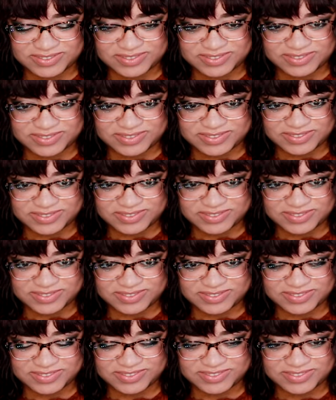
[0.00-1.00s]

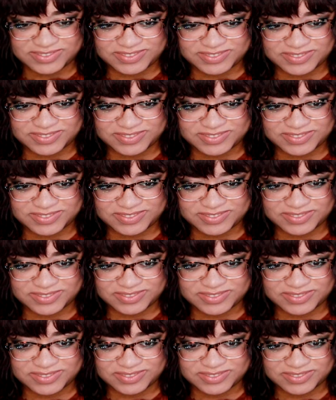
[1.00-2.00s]

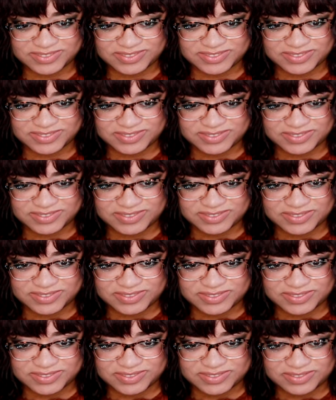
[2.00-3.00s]

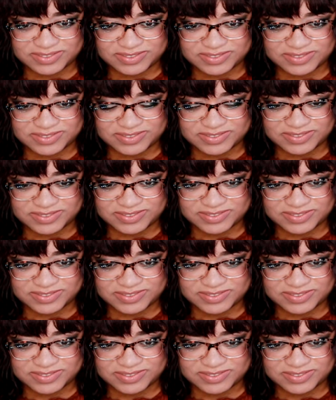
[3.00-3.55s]
This person isn't speaking.